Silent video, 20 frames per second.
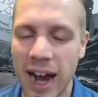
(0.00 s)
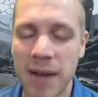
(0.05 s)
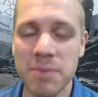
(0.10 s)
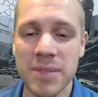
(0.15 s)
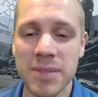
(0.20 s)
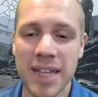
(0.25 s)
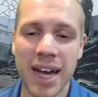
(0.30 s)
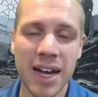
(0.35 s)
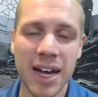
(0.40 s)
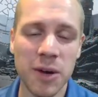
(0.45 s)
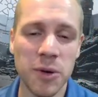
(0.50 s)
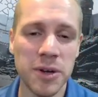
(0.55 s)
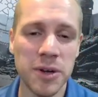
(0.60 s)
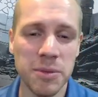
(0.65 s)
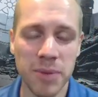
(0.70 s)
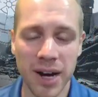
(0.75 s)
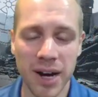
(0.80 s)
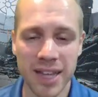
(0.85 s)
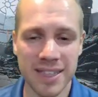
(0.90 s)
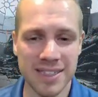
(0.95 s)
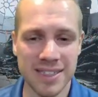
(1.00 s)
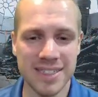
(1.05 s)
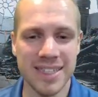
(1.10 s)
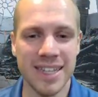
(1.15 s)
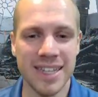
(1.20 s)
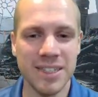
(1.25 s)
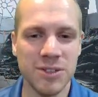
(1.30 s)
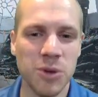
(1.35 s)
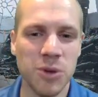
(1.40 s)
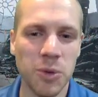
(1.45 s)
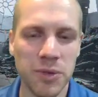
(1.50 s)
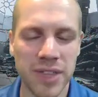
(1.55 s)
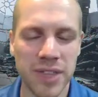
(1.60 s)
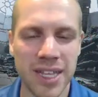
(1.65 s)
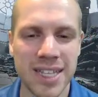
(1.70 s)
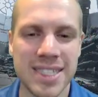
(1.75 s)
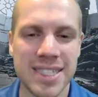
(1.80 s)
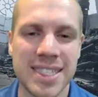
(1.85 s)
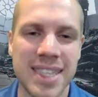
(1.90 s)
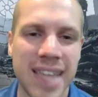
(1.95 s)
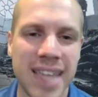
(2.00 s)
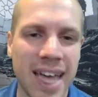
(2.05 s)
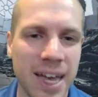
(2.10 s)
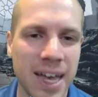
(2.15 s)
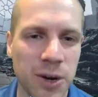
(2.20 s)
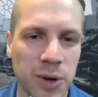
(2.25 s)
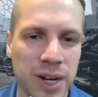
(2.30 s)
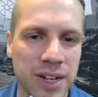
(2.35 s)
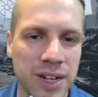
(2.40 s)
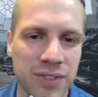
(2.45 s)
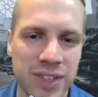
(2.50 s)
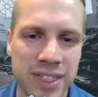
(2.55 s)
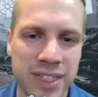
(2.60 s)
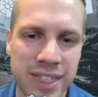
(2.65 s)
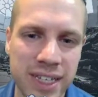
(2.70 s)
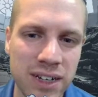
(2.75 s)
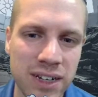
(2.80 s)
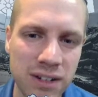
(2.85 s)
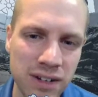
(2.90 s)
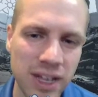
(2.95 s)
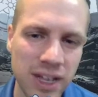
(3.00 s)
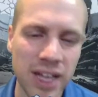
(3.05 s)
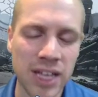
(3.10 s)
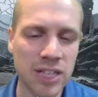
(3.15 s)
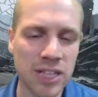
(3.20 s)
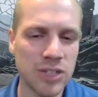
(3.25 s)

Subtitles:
I'm not going to buy this because I don't think it's that great of a deal.